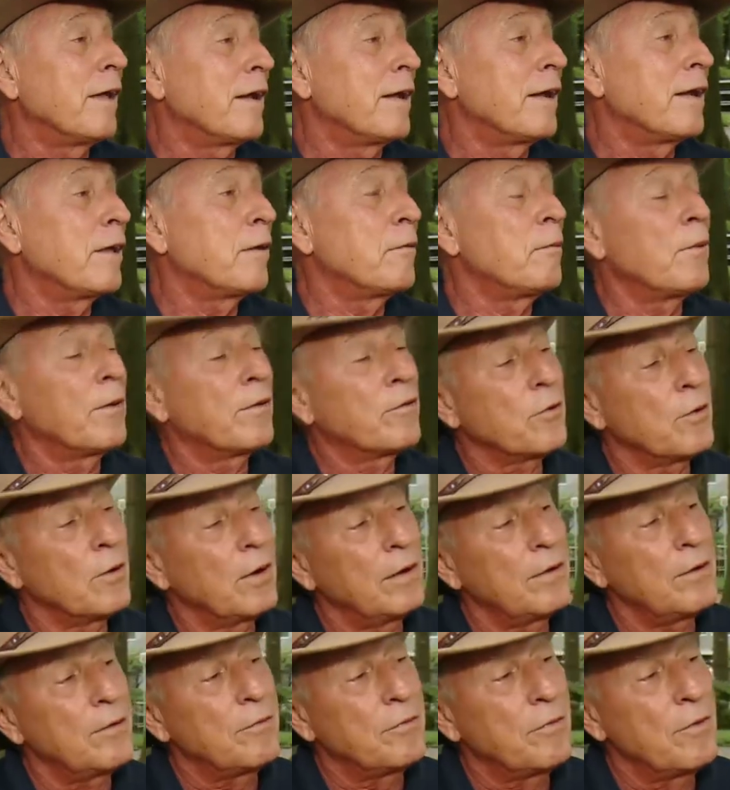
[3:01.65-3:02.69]
at an animal that's going
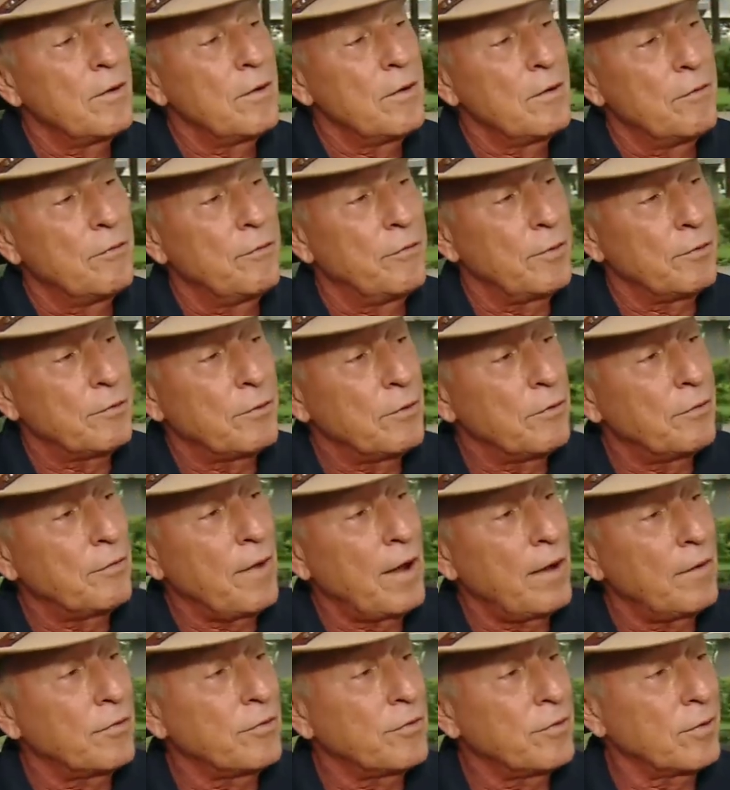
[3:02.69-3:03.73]
to live
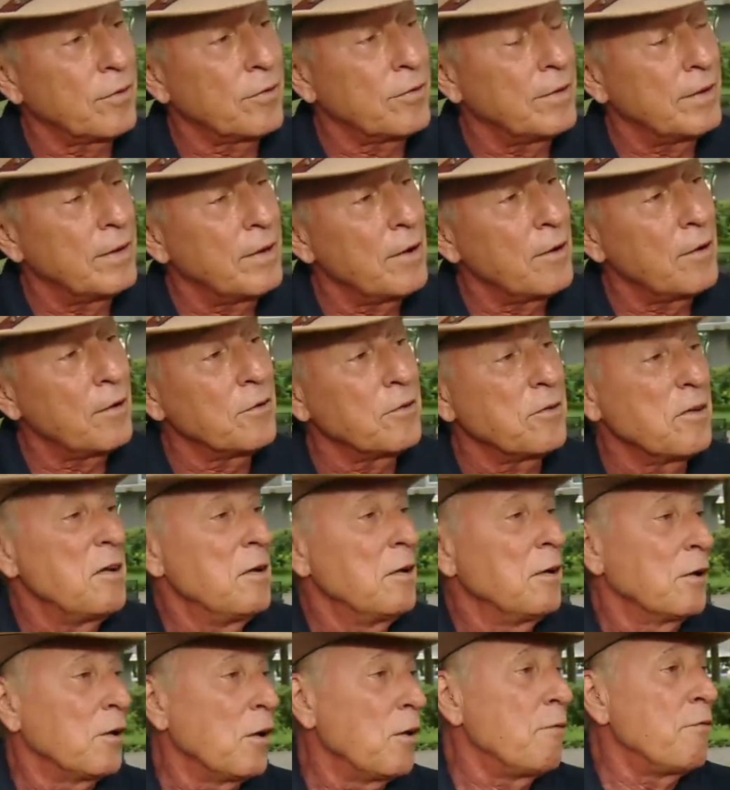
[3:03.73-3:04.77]
55, 60 years,
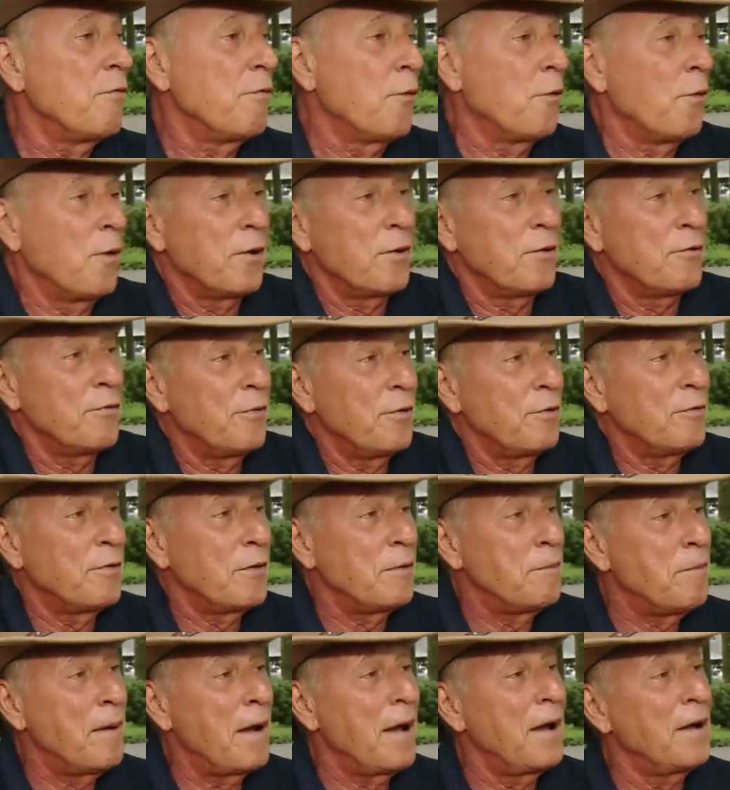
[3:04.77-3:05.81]
mm-hmm. go
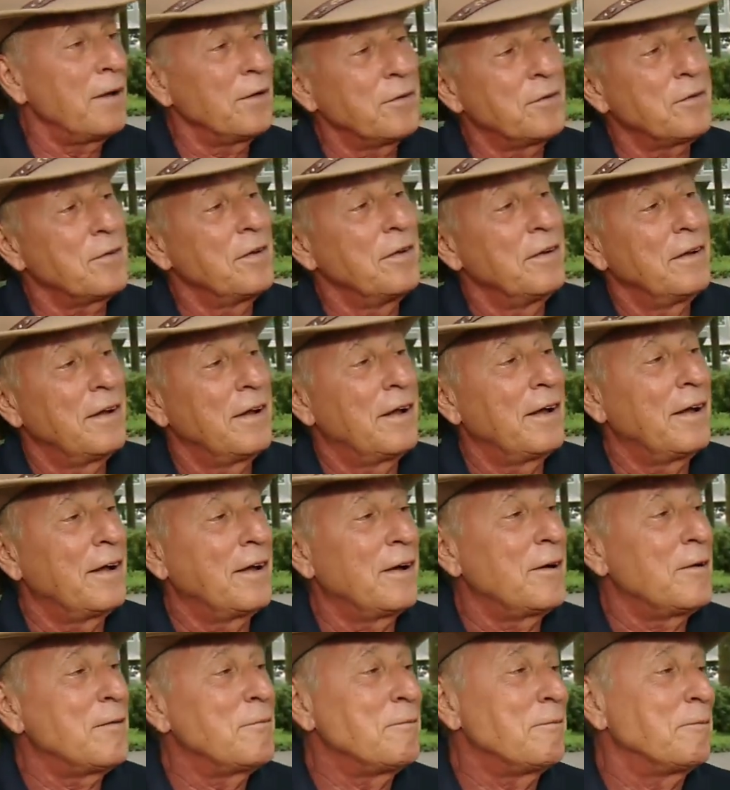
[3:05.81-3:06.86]
450 pounds.
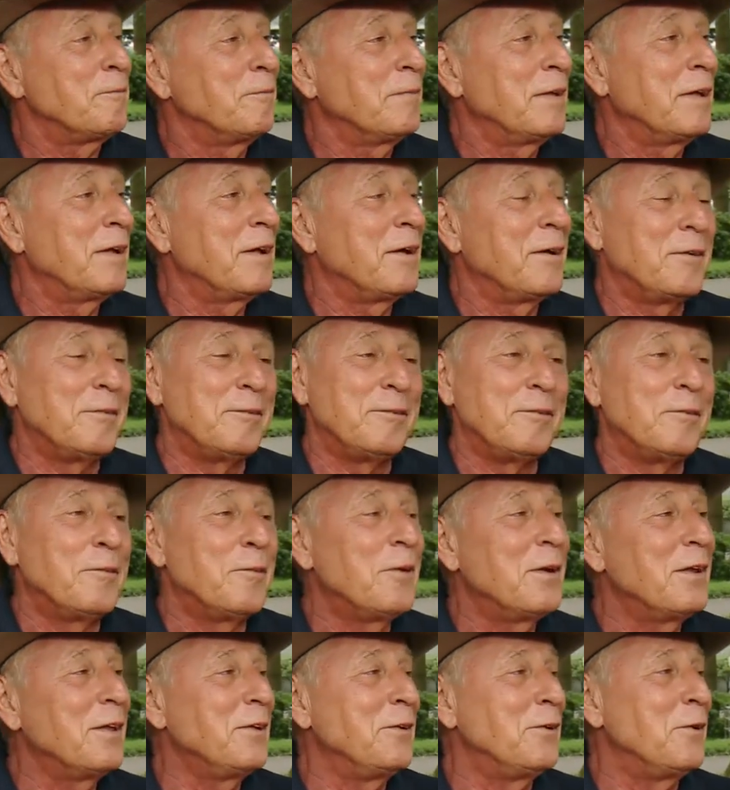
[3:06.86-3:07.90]
Um, you know,
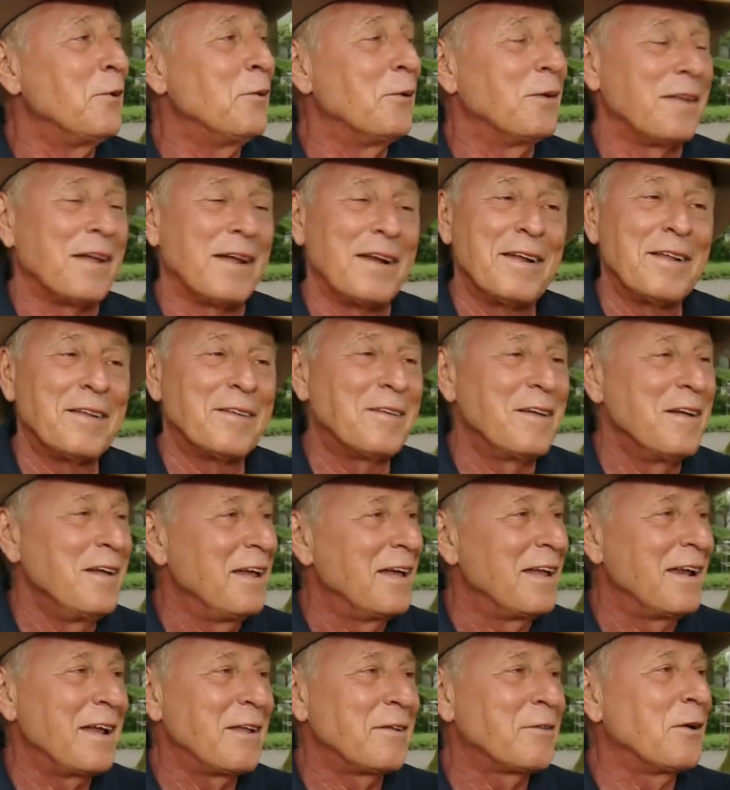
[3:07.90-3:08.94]
what do you do with that? It's
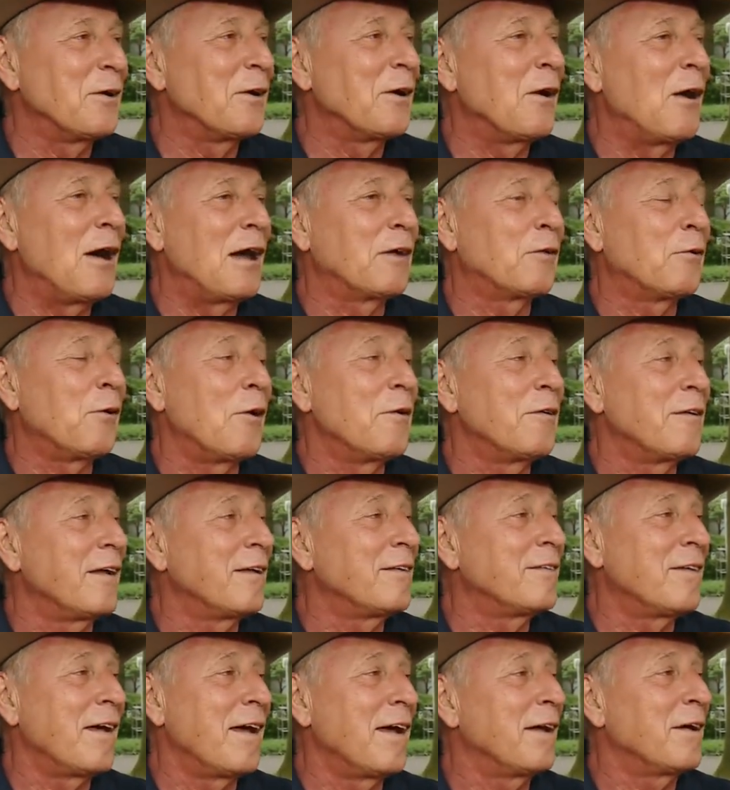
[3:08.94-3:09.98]
and that's going to outgrow
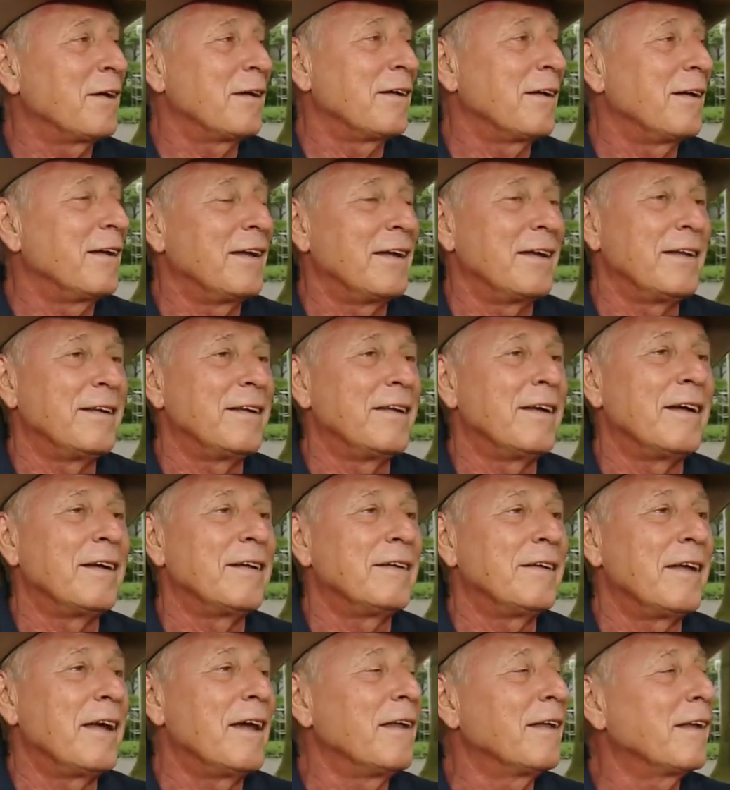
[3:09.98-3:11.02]
that tank, and
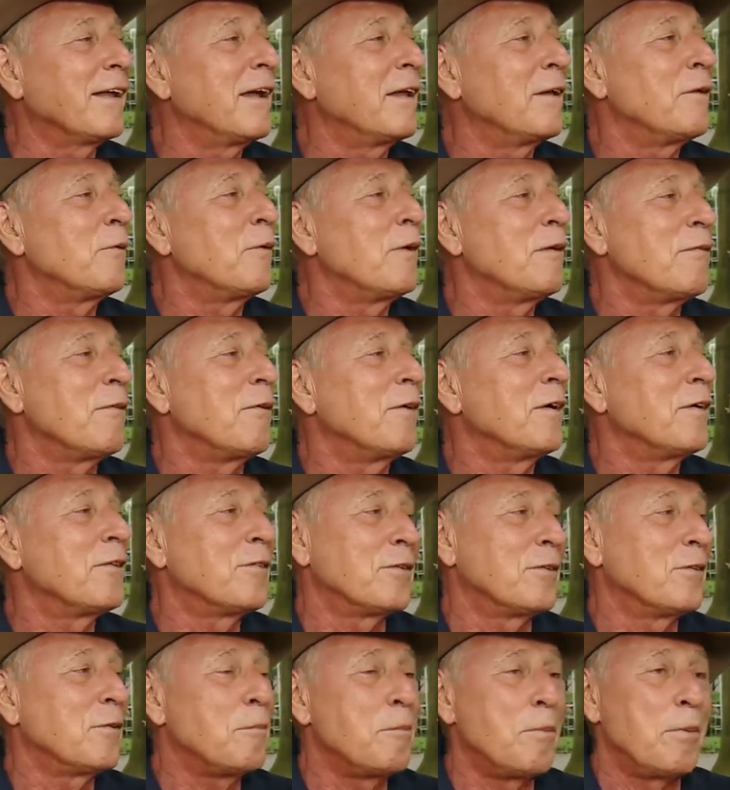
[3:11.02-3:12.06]
uh, the Allegheny River
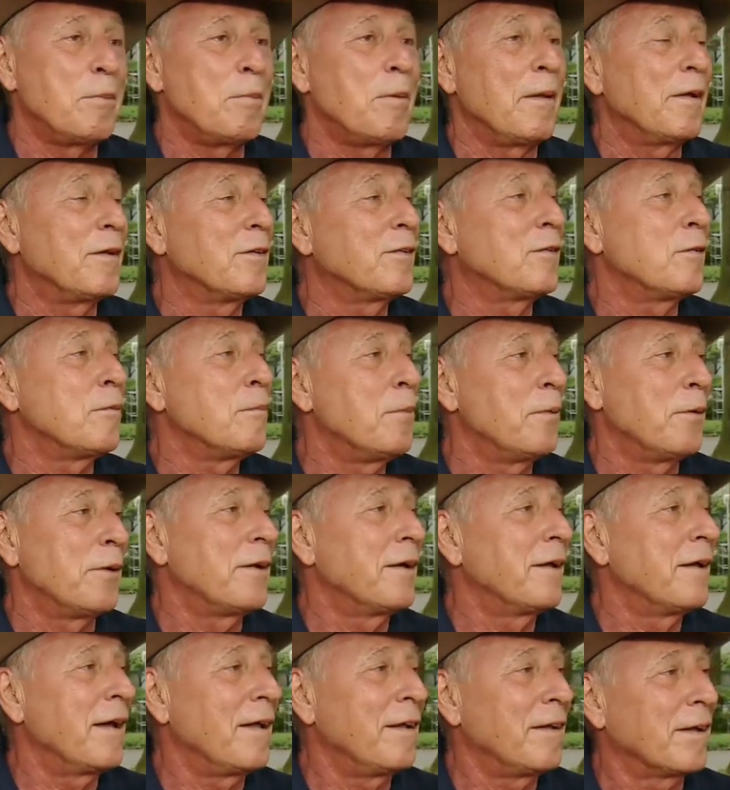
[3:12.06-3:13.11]
isn't the place to
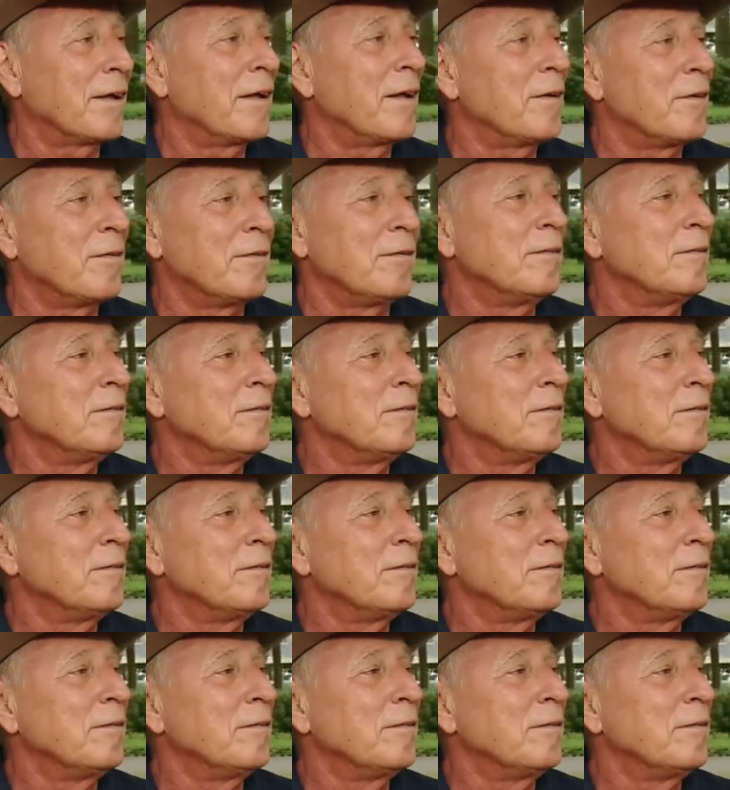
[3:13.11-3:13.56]
put an no. alligator.